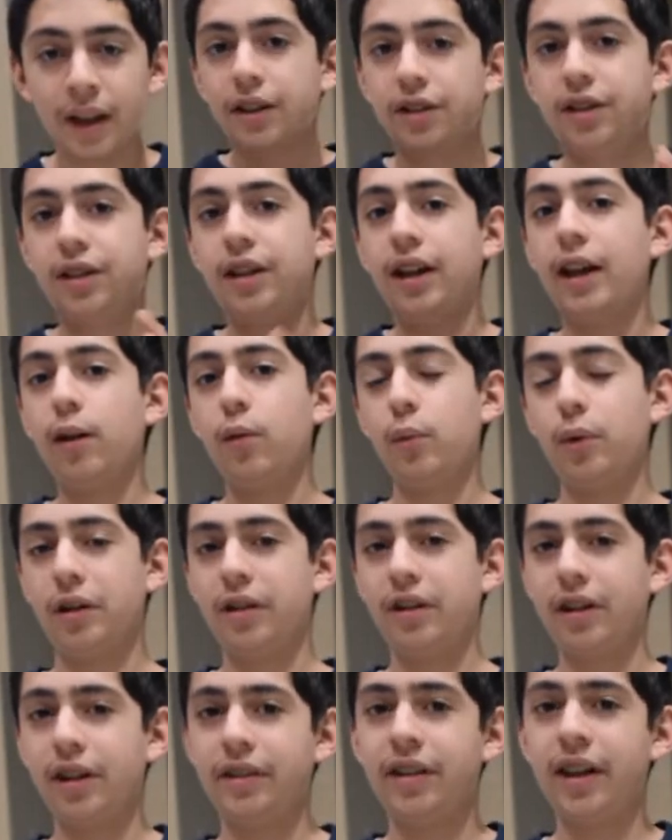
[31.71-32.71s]
Today we are
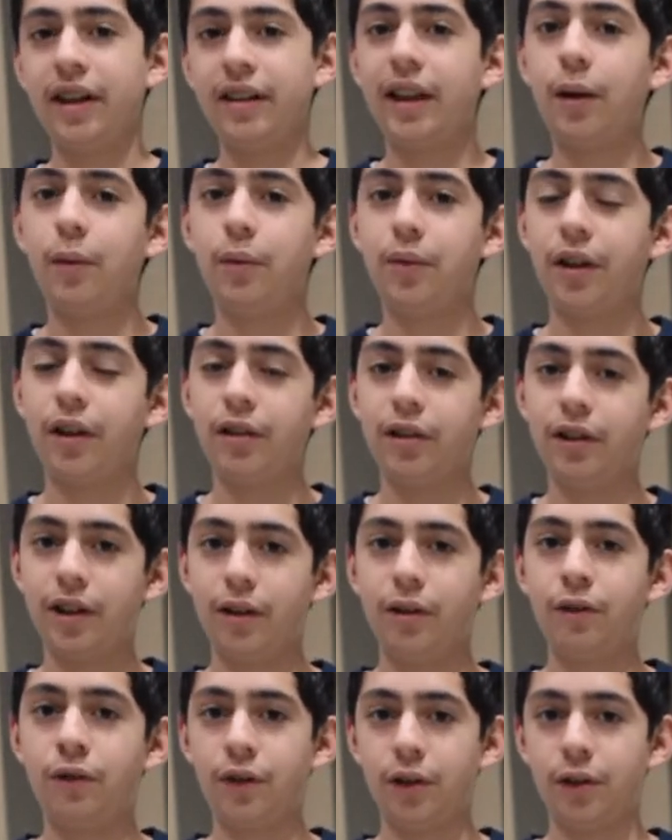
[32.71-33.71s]
going to take that with a
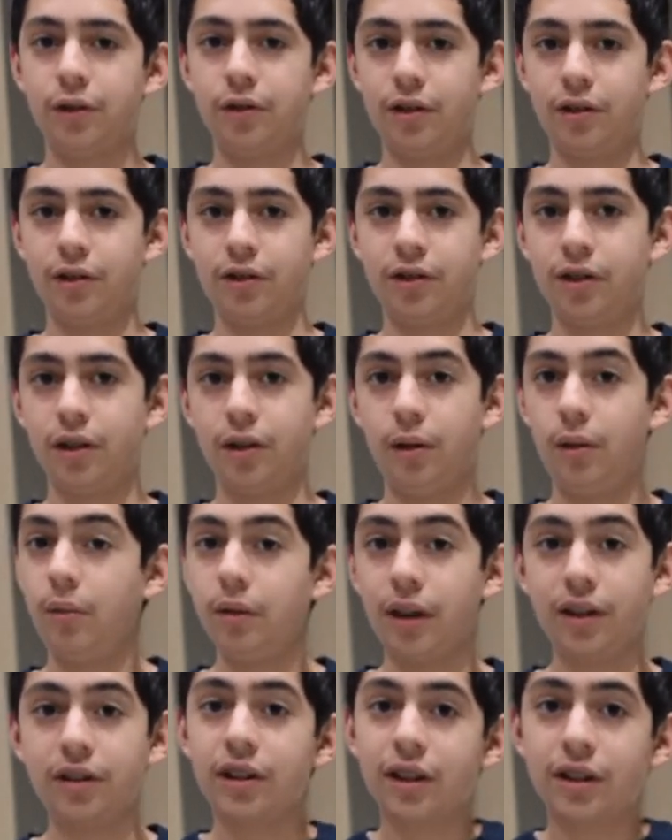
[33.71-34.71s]
little further, so
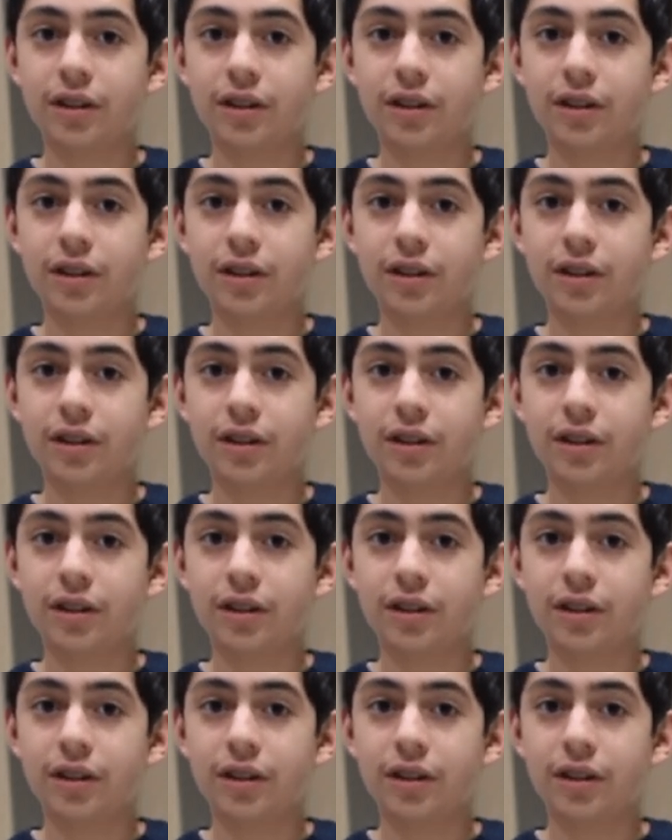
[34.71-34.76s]
let's get